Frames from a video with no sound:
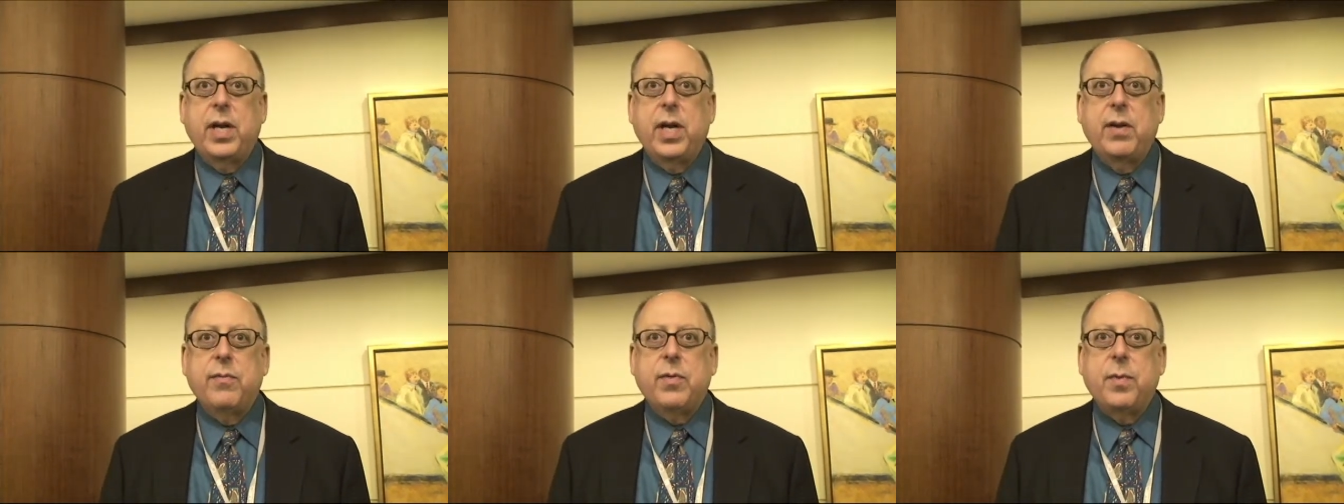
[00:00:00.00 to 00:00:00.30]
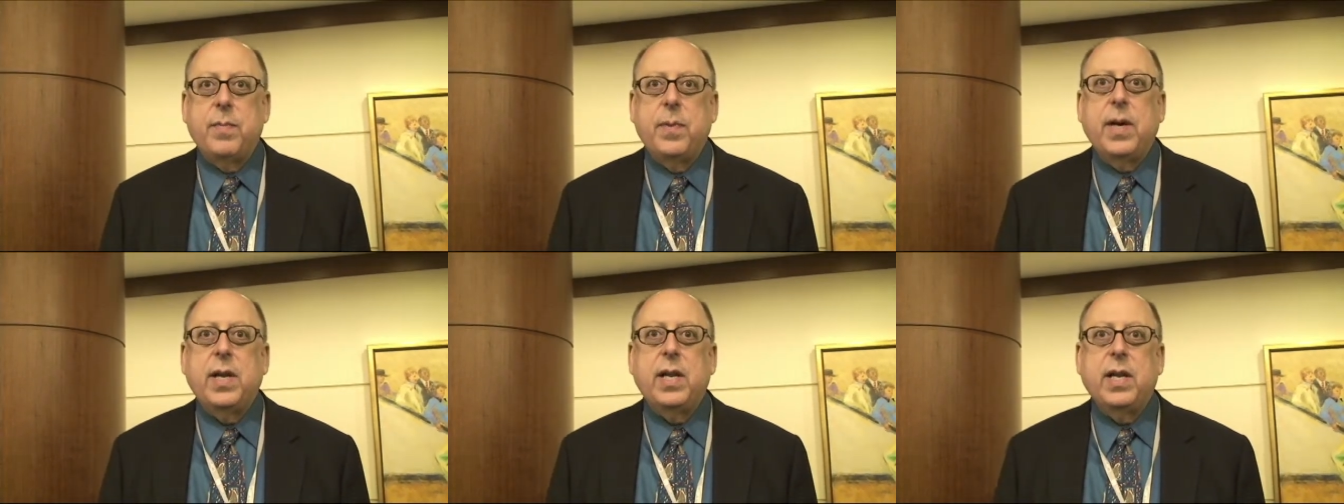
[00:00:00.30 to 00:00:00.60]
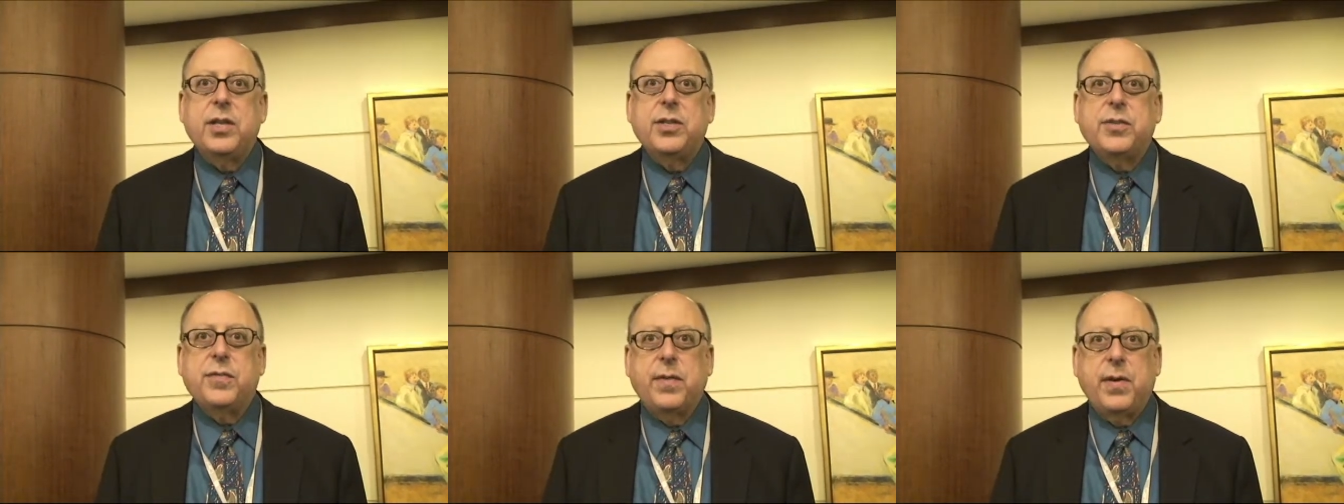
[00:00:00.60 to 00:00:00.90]
and everybody
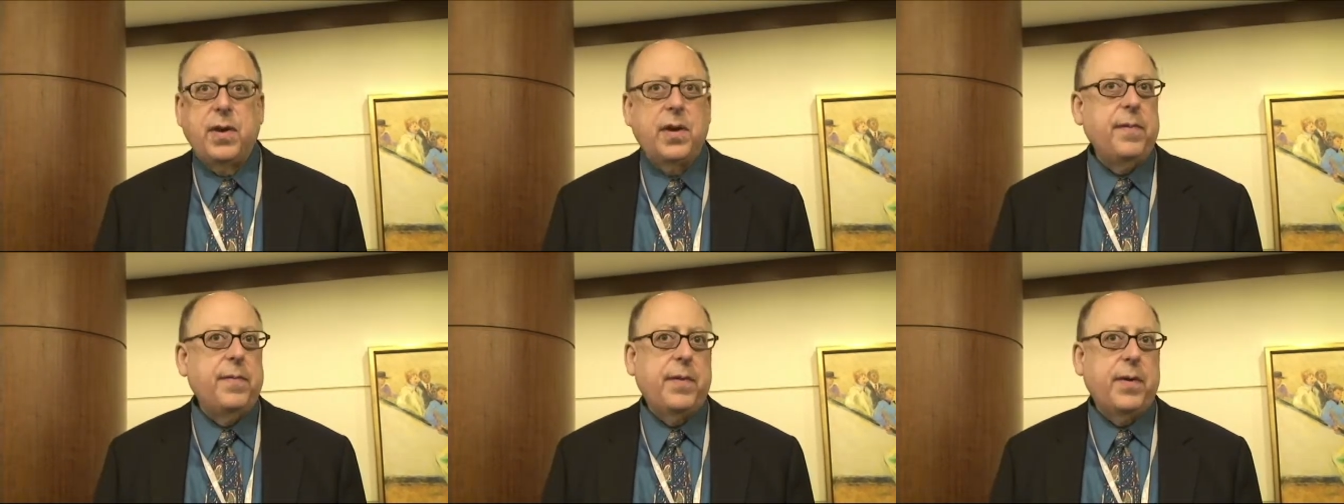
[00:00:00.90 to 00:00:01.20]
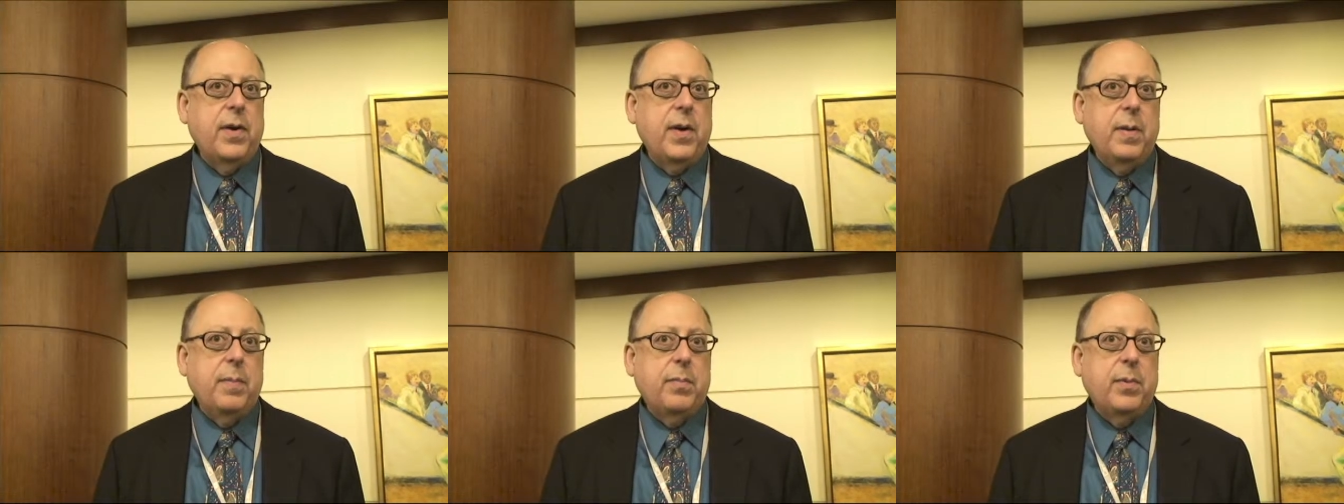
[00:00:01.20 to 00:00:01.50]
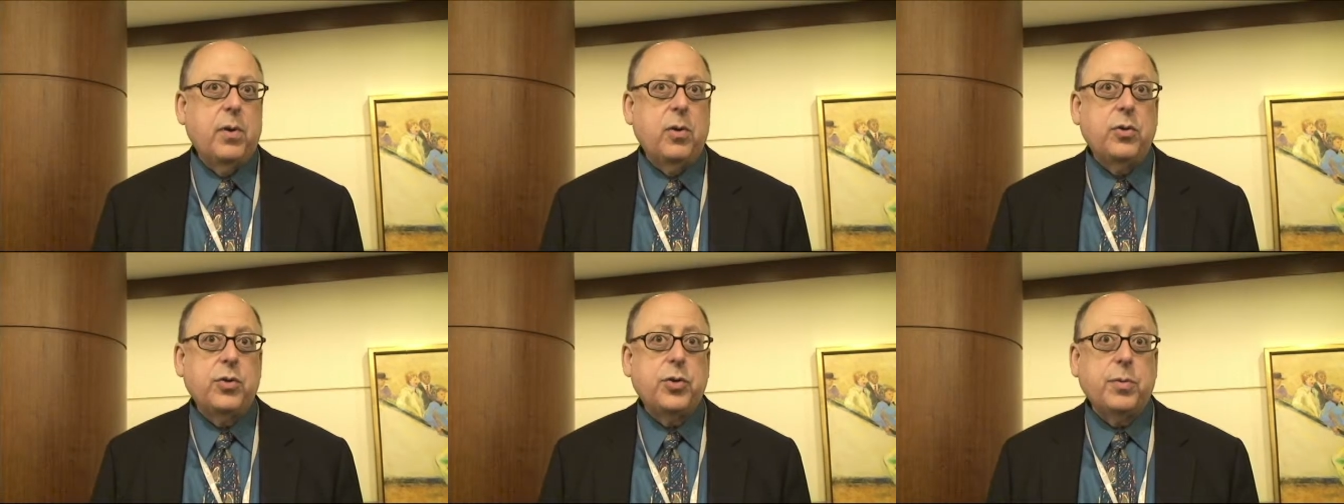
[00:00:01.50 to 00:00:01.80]
is very, very
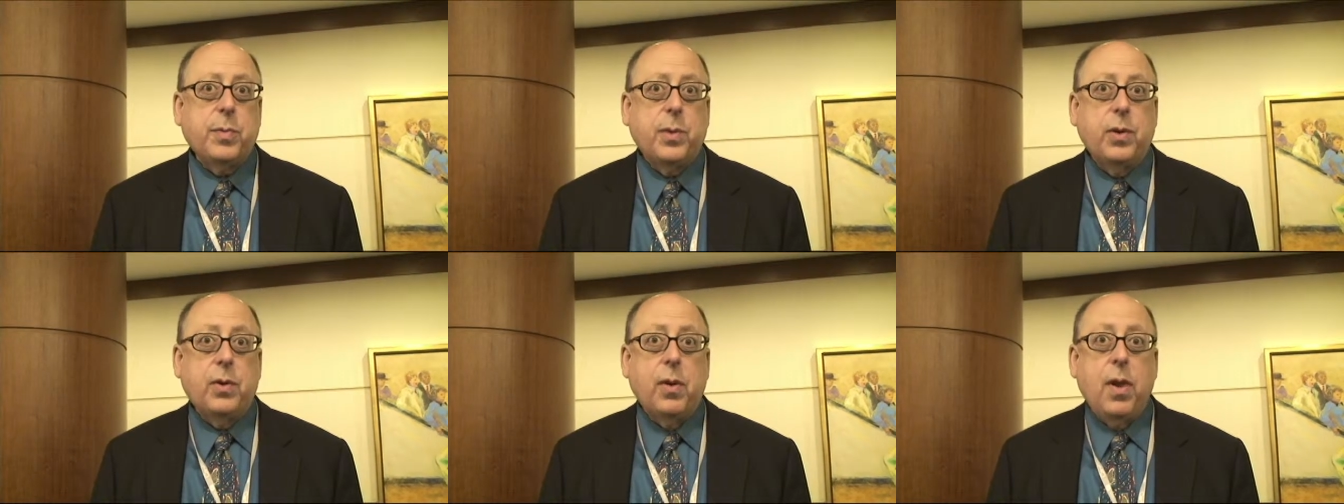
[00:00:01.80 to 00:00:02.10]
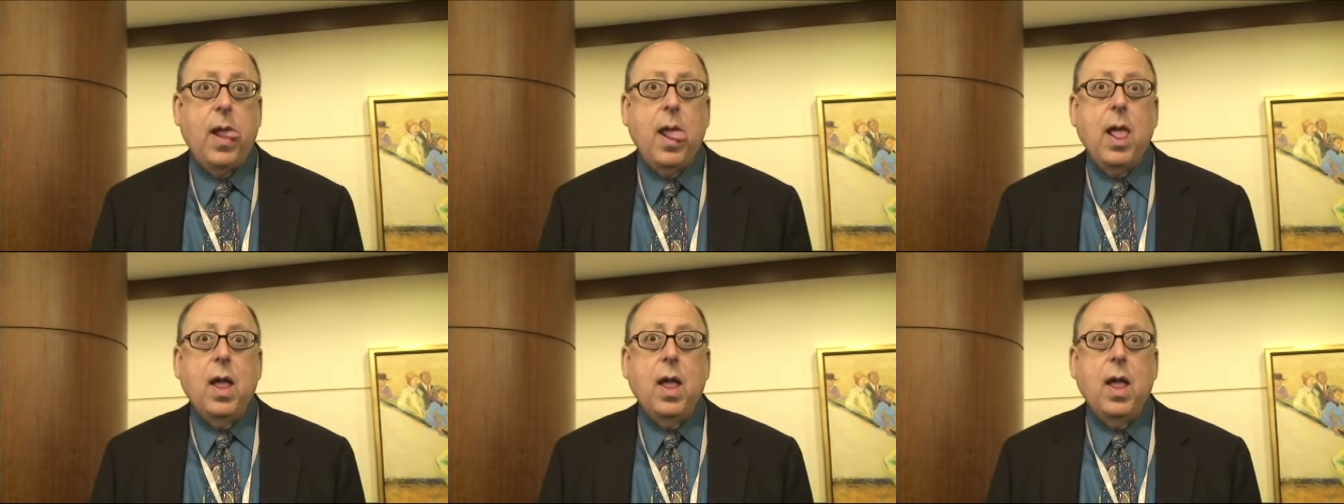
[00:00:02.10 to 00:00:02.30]
approachable.